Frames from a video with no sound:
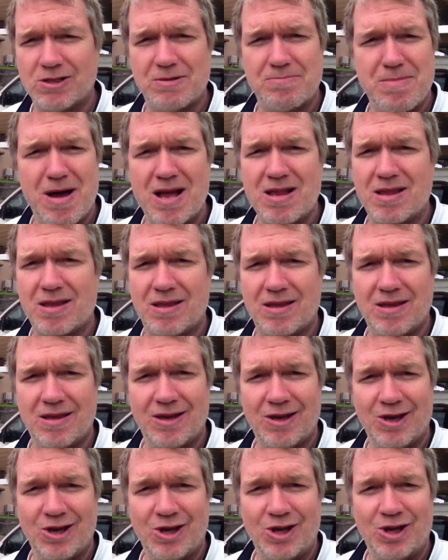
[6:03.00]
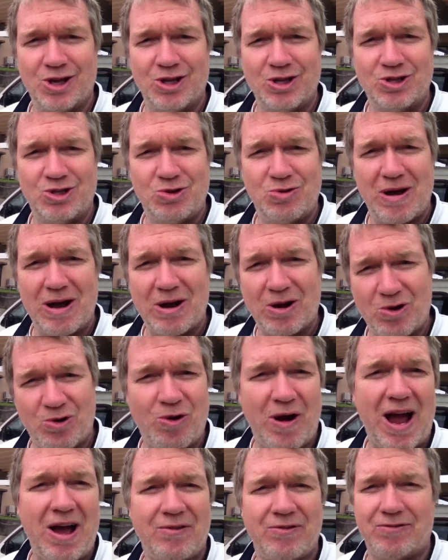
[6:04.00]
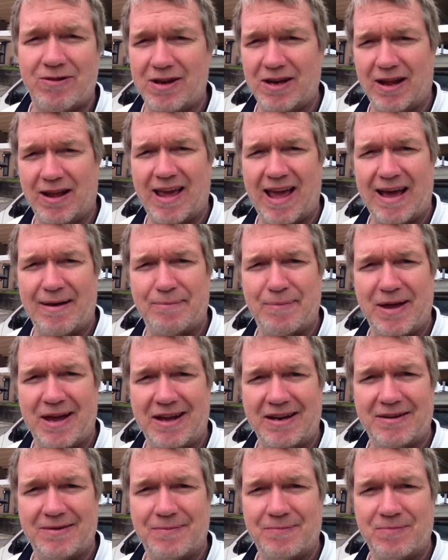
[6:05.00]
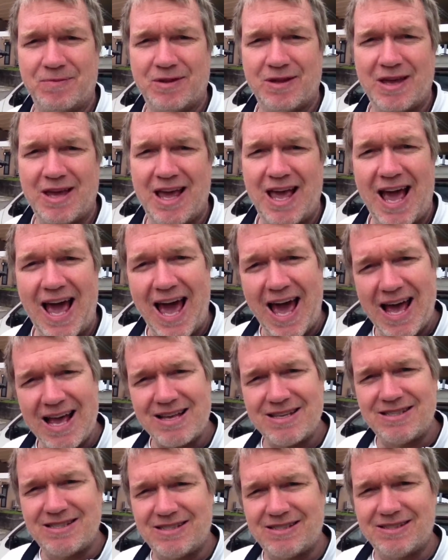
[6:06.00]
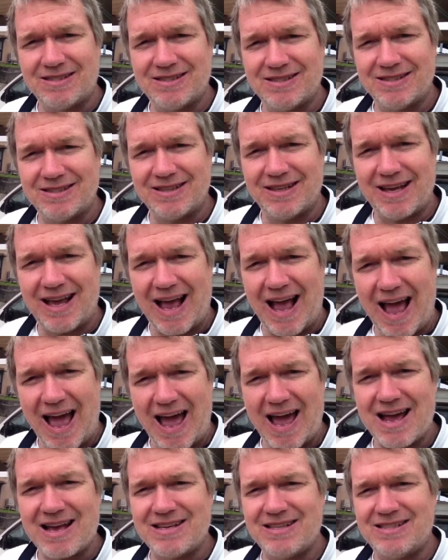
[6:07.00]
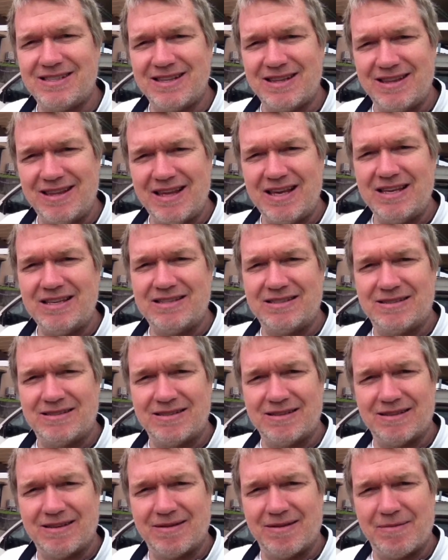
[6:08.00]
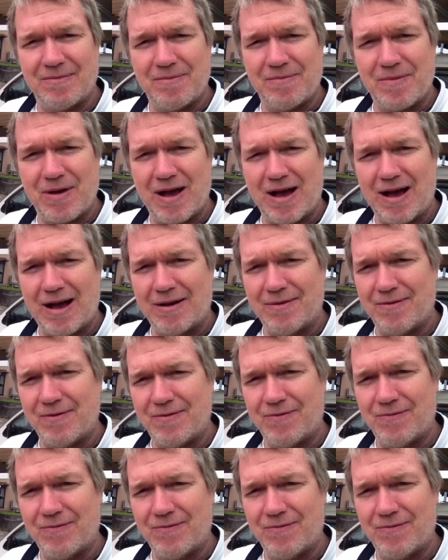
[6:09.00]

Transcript: a month to our crowdfunding campaign. As these funds